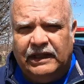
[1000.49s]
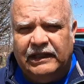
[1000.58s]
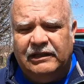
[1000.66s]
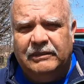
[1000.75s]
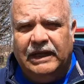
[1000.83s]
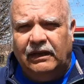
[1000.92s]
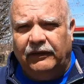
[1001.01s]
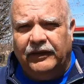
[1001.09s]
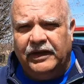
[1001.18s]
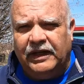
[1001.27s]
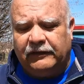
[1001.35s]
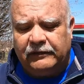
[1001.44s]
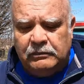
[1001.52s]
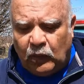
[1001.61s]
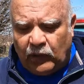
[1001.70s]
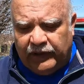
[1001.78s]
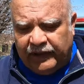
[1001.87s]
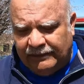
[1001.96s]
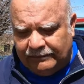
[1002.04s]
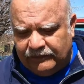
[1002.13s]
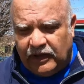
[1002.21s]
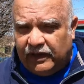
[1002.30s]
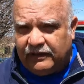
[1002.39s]
email the next morning,
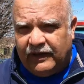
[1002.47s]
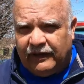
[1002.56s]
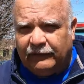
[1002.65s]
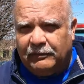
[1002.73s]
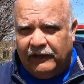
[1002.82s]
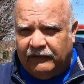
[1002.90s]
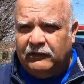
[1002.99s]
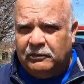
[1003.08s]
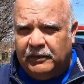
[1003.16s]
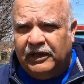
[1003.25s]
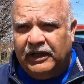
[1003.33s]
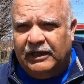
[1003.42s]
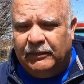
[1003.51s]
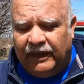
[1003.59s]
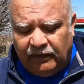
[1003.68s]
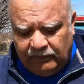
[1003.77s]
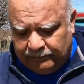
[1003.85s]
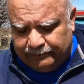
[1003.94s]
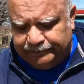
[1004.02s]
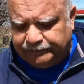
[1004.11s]
not a text message, but an email,